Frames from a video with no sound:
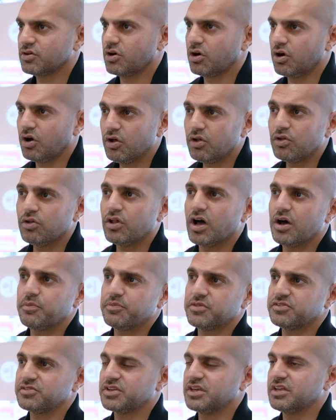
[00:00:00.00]
all
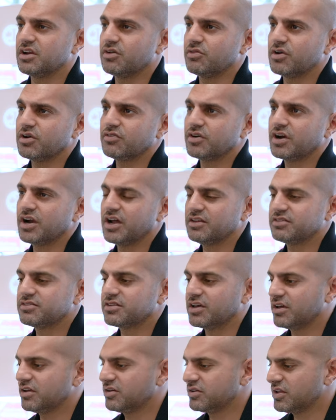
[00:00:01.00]
up the Skeena River had
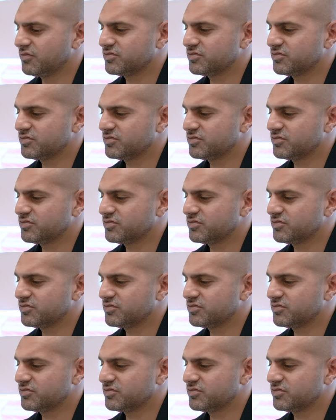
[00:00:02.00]
said,